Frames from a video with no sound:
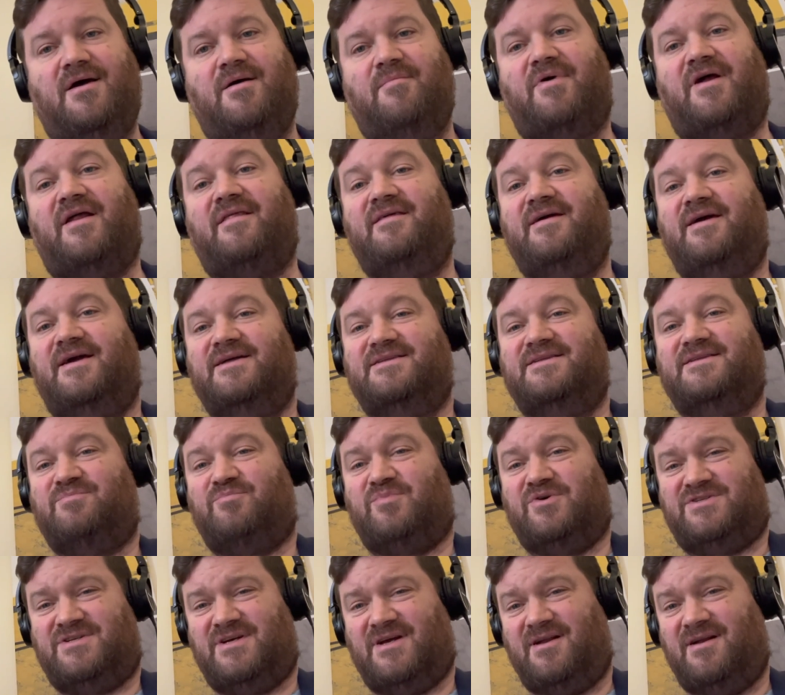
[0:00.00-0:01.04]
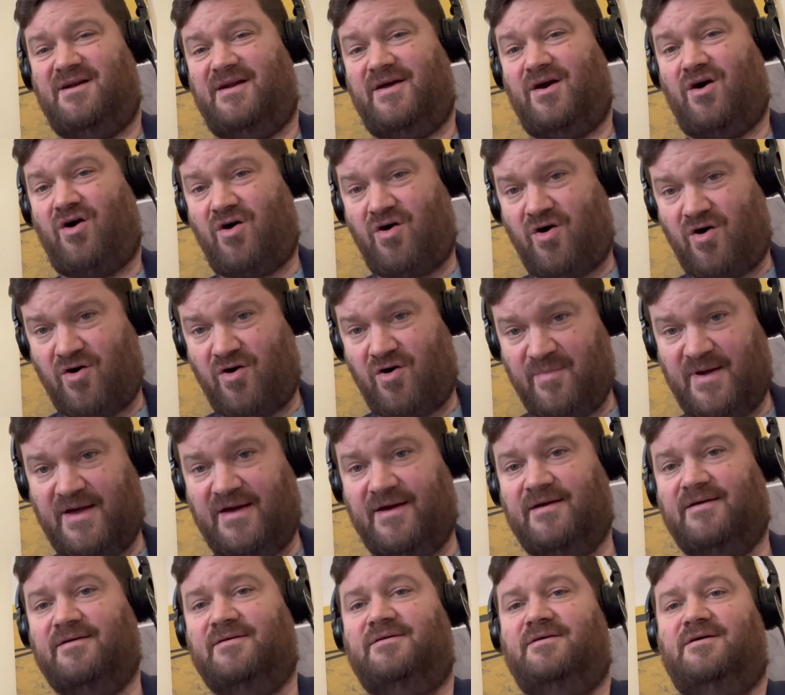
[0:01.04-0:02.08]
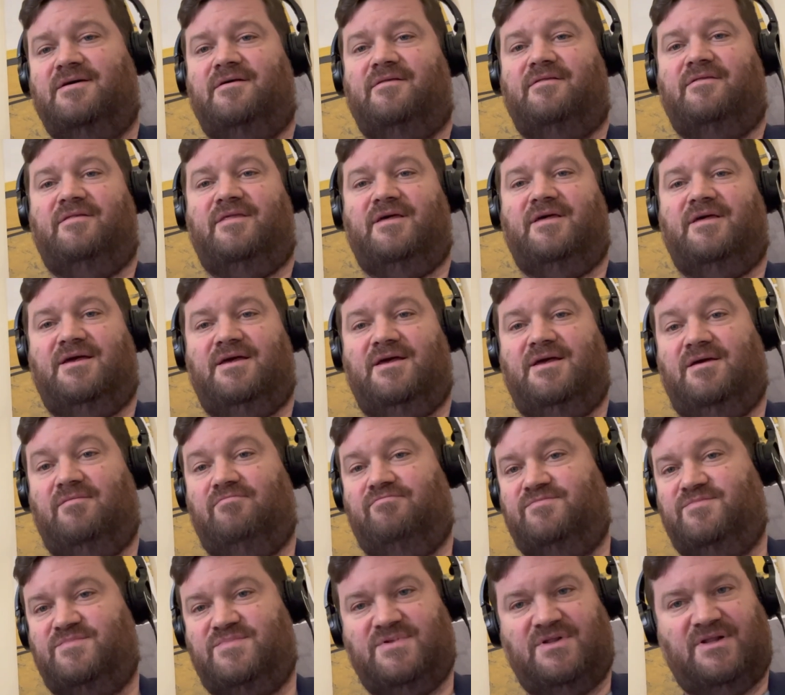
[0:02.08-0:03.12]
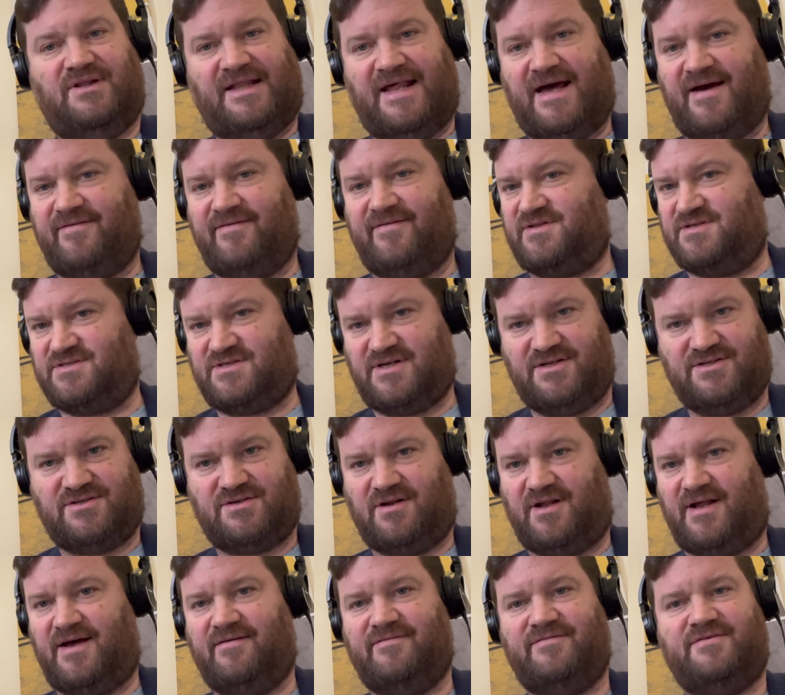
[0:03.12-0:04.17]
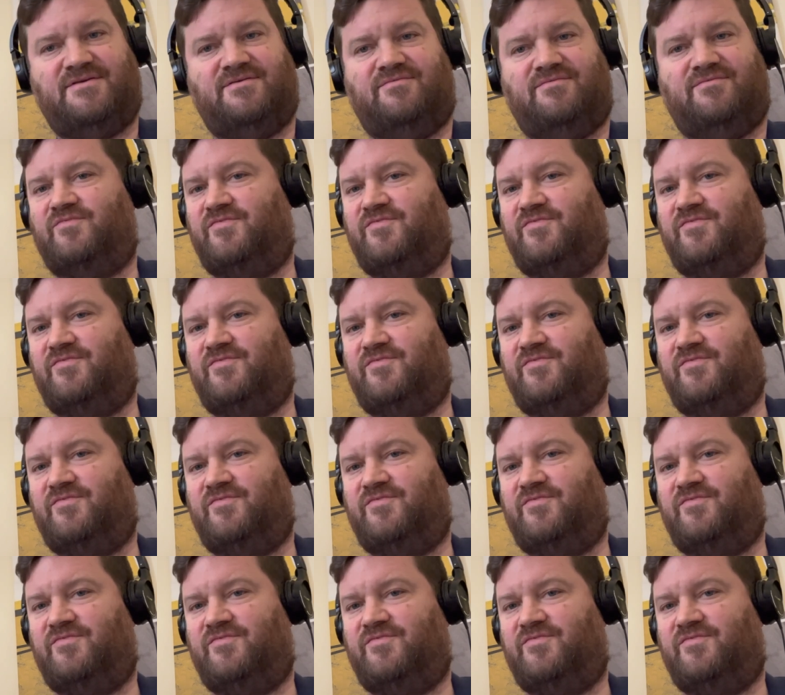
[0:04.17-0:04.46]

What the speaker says: but I think it's particularly harming the left, the center left,